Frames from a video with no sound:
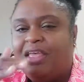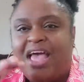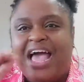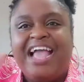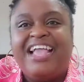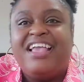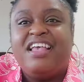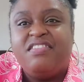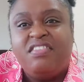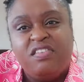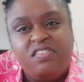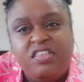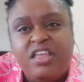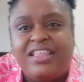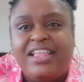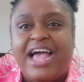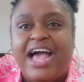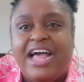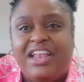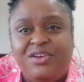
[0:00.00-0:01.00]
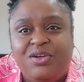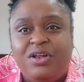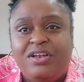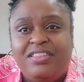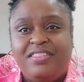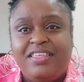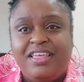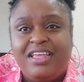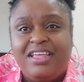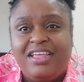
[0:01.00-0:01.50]
I guess it's not an
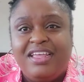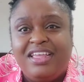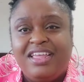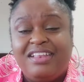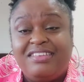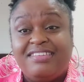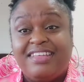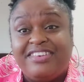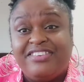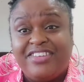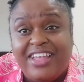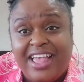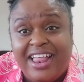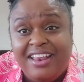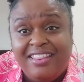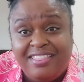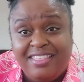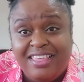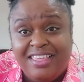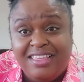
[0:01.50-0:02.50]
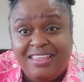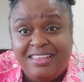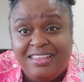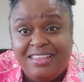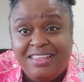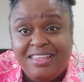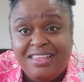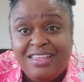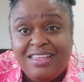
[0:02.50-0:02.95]
adult thing, it's a child thing.